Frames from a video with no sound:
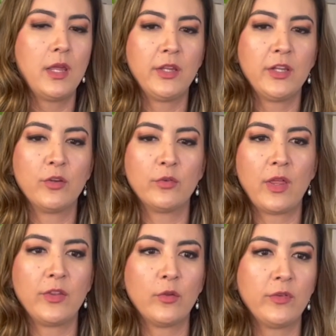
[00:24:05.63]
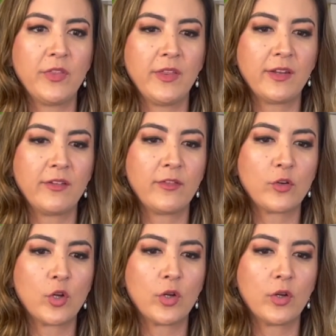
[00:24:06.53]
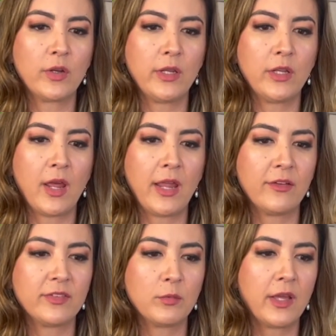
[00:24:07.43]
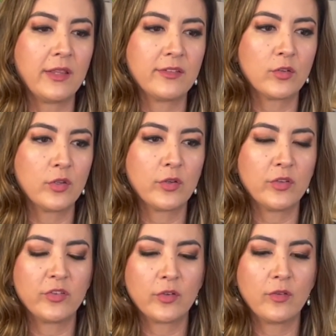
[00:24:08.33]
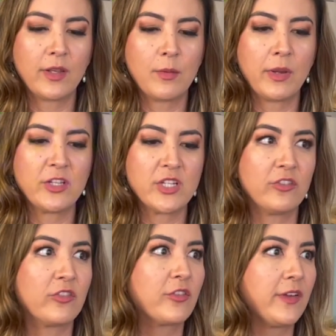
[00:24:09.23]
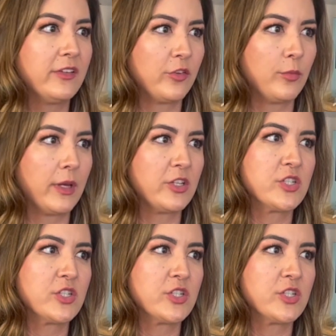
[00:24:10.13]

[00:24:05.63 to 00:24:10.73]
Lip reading: The only thing that I've ever heard, I have some clients that are a little concerned that it might change their face too much.